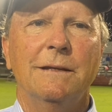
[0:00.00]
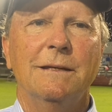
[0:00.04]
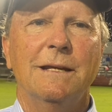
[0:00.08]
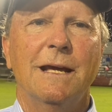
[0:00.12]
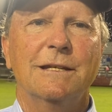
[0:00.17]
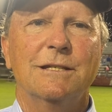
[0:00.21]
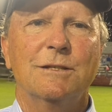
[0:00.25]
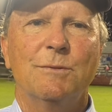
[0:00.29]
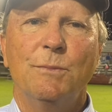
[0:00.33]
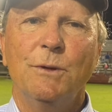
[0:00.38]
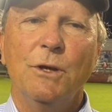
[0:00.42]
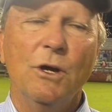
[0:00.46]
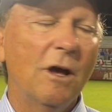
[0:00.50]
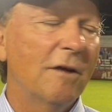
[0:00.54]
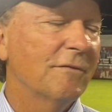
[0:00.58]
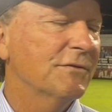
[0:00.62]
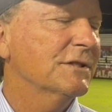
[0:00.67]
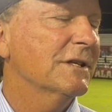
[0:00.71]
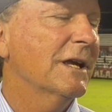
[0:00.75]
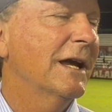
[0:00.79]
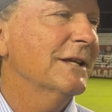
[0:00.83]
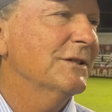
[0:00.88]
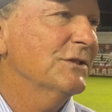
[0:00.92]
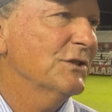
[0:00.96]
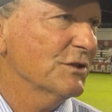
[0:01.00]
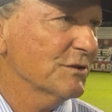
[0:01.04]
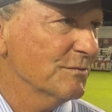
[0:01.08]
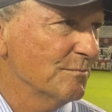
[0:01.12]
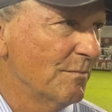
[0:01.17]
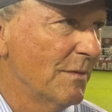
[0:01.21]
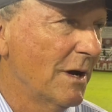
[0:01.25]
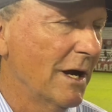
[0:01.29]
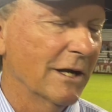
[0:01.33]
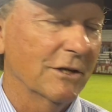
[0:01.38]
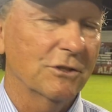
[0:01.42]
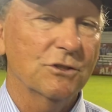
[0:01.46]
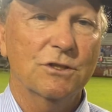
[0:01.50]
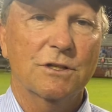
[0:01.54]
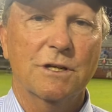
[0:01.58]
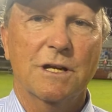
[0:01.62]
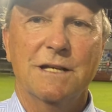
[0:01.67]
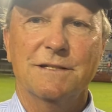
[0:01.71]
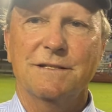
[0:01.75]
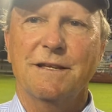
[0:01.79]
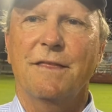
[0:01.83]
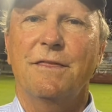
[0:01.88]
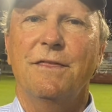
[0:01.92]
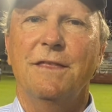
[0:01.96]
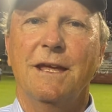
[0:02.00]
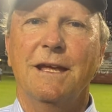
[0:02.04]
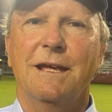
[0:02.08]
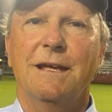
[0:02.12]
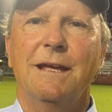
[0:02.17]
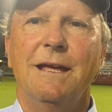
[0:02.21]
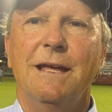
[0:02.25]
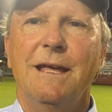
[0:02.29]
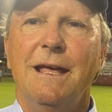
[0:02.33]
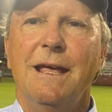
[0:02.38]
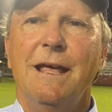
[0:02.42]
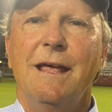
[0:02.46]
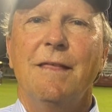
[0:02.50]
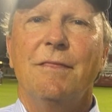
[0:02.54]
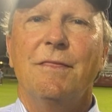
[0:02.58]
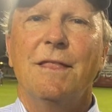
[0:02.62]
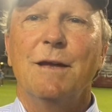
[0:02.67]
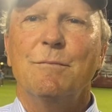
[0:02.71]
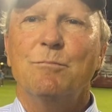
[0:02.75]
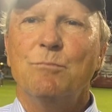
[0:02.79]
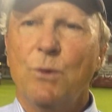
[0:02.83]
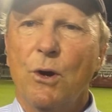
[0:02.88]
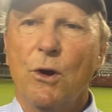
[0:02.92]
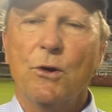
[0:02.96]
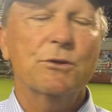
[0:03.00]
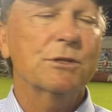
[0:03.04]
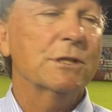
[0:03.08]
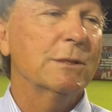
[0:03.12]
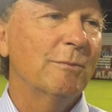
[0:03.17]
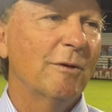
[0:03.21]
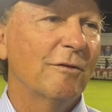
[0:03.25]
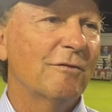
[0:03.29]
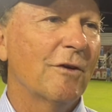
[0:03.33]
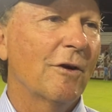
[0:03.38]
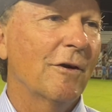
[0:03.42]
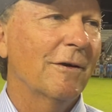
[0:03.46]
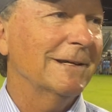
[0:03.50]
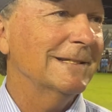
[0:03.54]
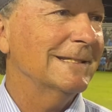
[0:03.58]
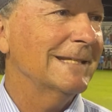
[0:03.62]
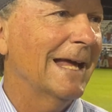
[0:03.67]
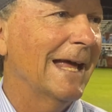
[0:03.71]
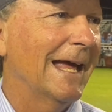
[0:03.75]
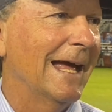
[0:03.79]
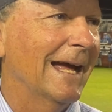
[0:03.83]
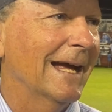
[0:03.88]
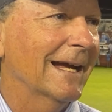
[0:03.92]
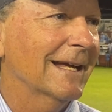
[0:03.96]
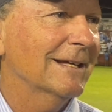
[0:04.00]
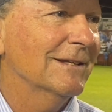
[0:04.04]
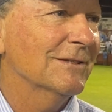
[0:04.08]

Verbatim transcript: not to be offsides as much because I think that broke some of our attack.